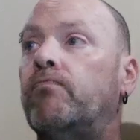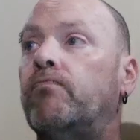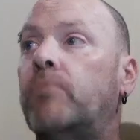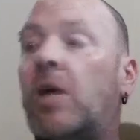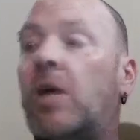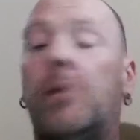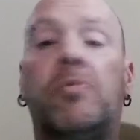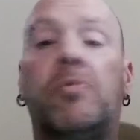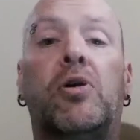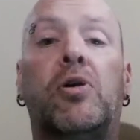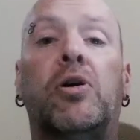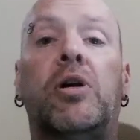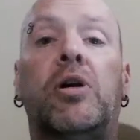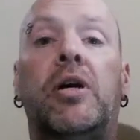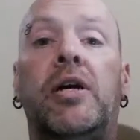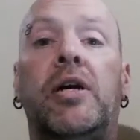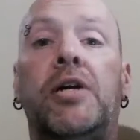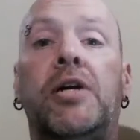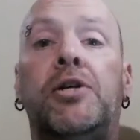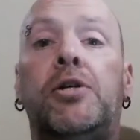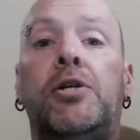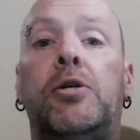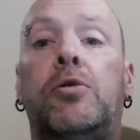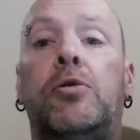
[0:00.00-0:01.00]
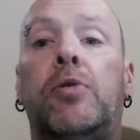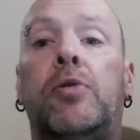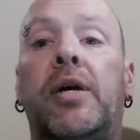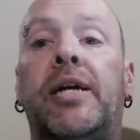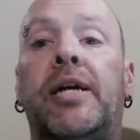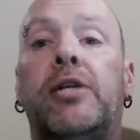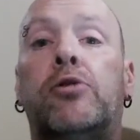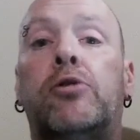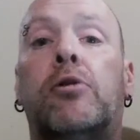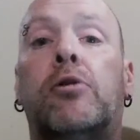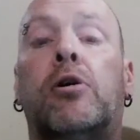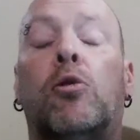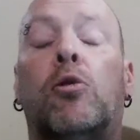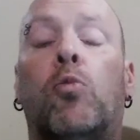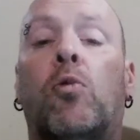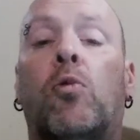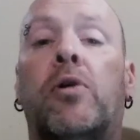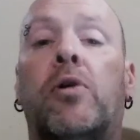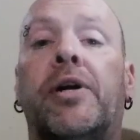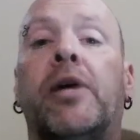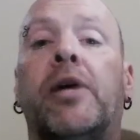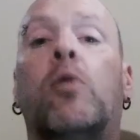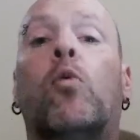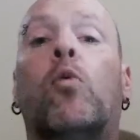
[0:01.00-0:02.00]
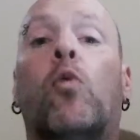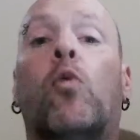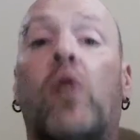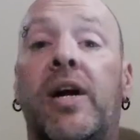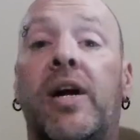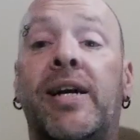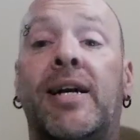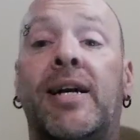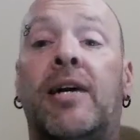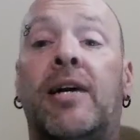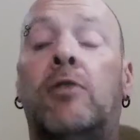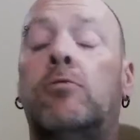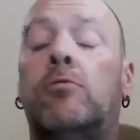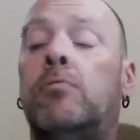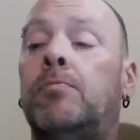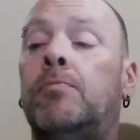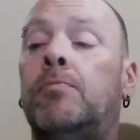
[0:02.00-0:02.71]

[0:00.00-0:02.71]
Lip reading: I'm going to issue a trigger warning right now.